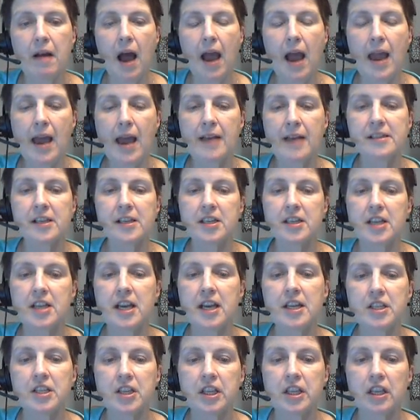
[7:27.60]
I
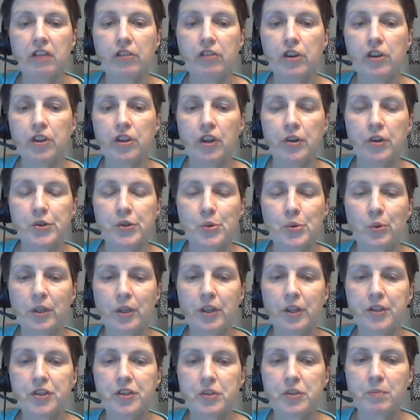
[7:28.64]
hesitate to give you those
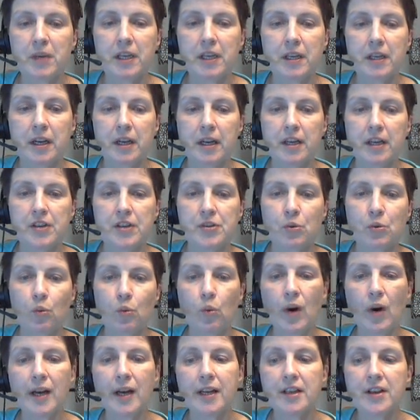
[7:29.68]
words because
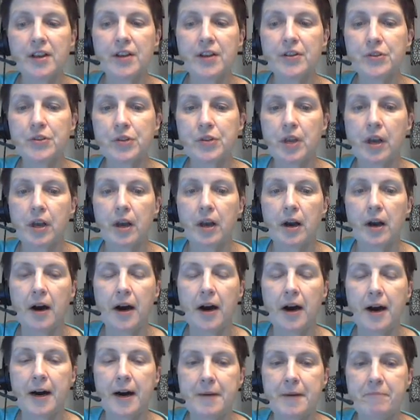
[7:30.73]
what is
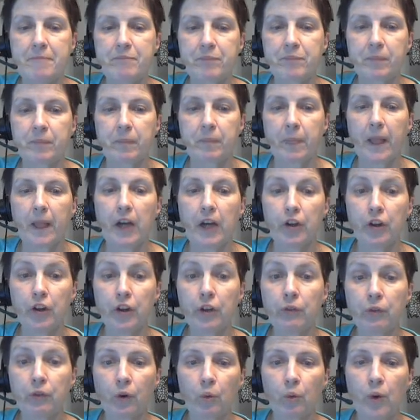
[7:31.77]

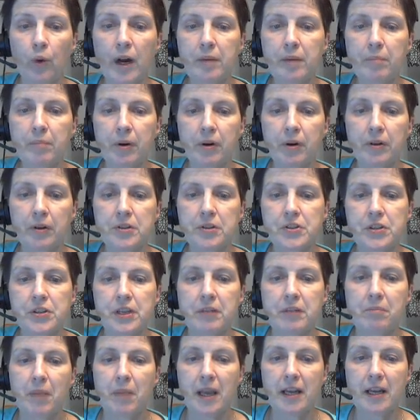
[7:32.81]
good for one
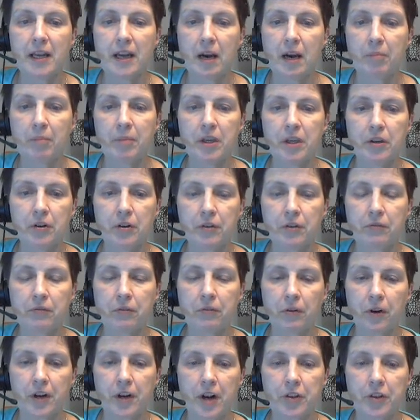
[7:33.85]
person may not be good
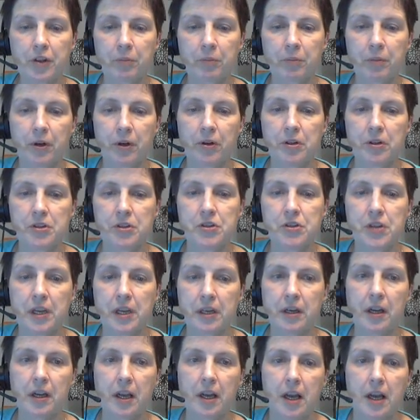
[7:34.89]
for another
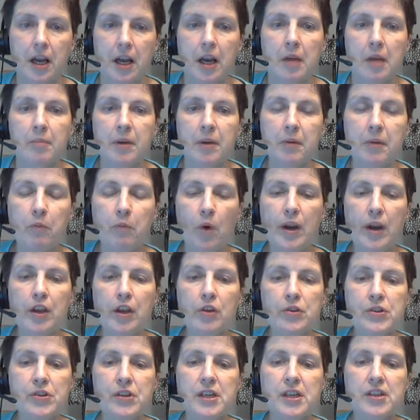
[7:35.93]
person. But when
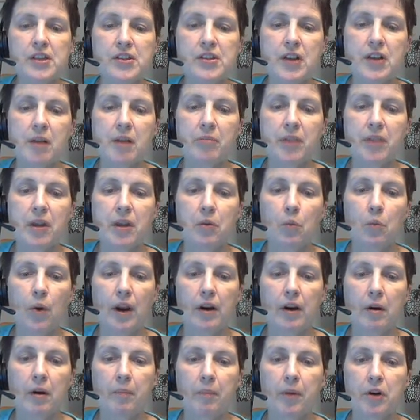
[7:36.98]
you see something
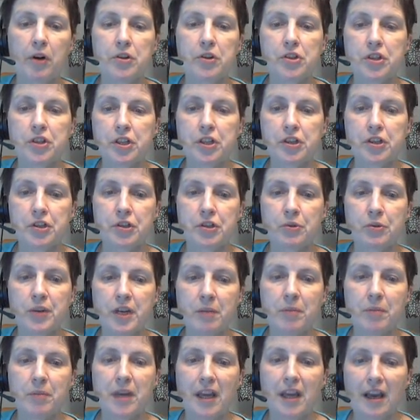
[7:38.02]
where a person is doing
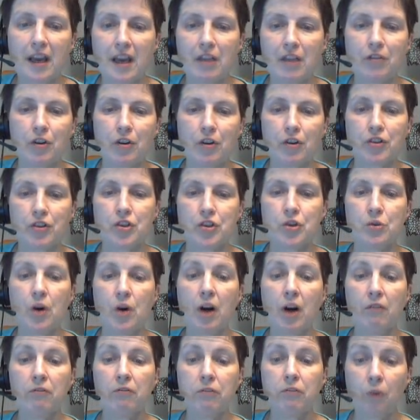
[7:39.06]
a behavior to
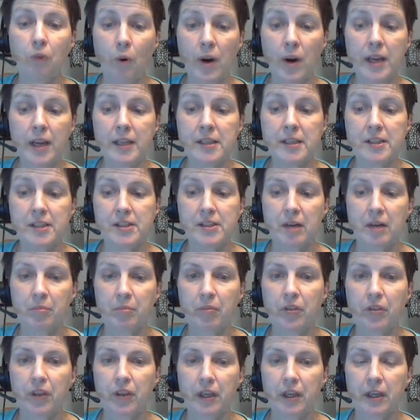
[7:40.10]
avoid
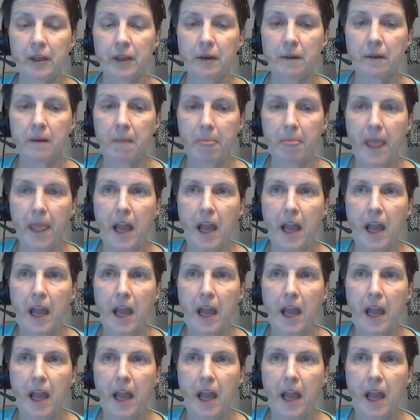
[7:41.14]
something,